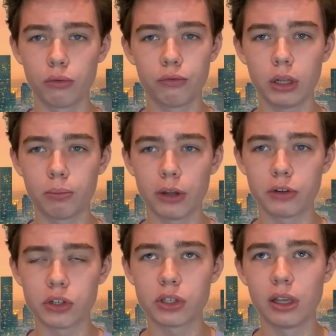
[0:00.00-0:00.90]
Phillip
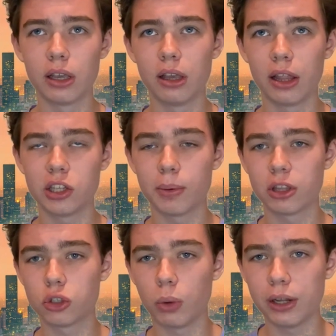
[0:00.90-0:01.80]
Rivers, I think he's about
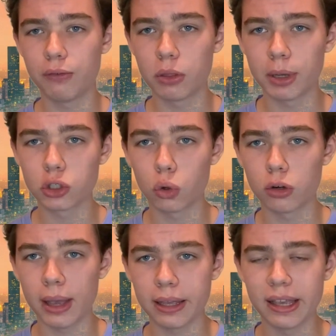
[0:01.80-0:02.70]
the 25th best
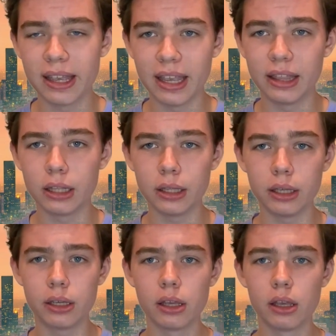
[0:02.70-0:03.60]
quarterback in the
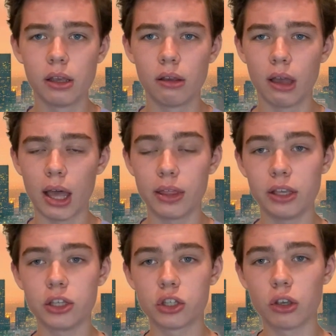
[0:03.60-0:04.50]
league. I
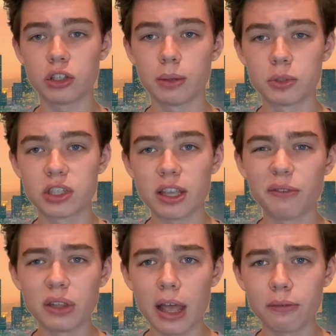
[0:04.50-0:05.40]
think he still has some
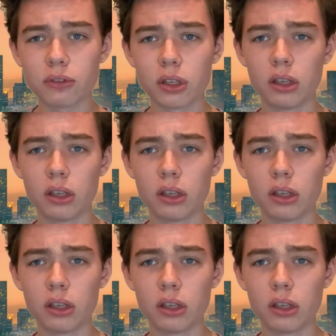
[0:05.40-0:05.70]
stuff left.